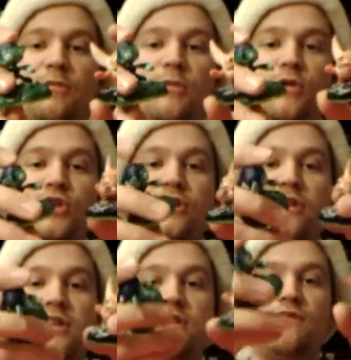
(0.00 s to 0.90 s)
promotional
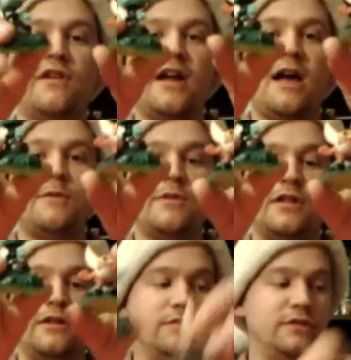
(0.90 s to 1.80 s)
thing, so I'm very happy with
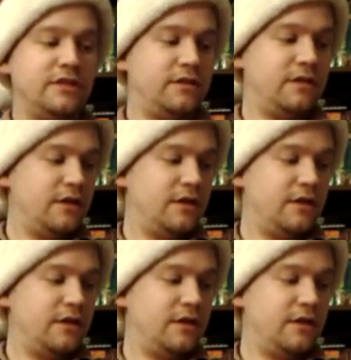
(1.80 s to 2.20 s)
those.